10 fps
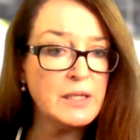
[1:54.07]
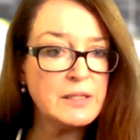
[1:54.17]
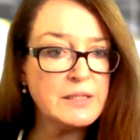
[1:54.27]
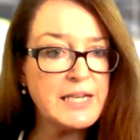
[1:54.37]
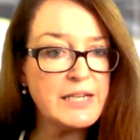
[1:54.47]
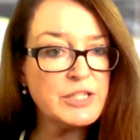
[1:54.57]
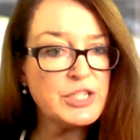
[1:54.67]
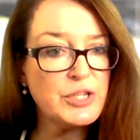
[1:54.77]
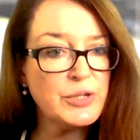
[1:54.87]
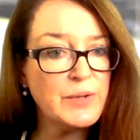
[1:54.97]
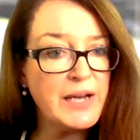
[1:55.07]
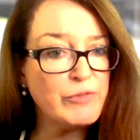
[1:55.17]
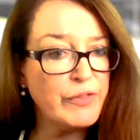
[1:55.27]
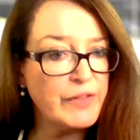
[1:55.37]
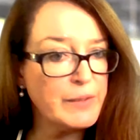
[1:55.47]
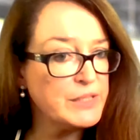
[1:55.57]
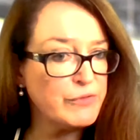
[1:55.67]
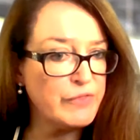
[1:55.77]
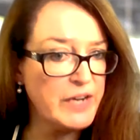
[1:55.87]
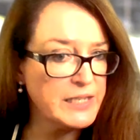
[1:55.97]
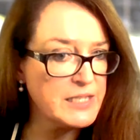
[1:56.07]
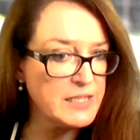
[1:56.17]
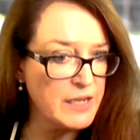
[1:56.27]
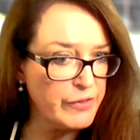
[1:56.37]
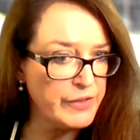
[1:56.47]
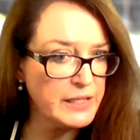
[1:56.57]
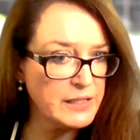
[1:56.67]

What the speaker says: tells you everything but defines nothing.